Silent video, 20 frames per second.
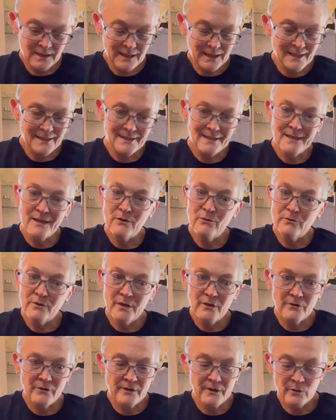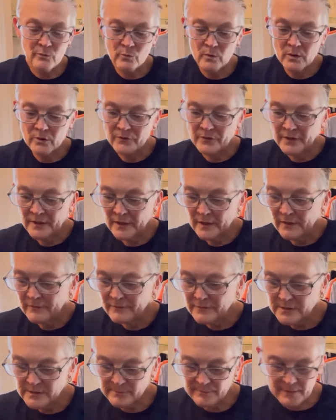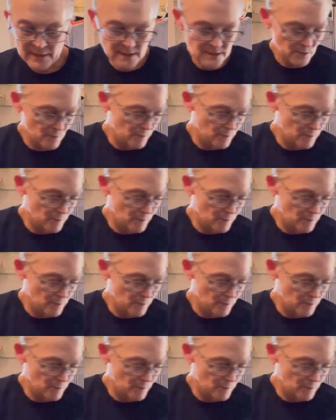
I don't know that they're worth enough to mess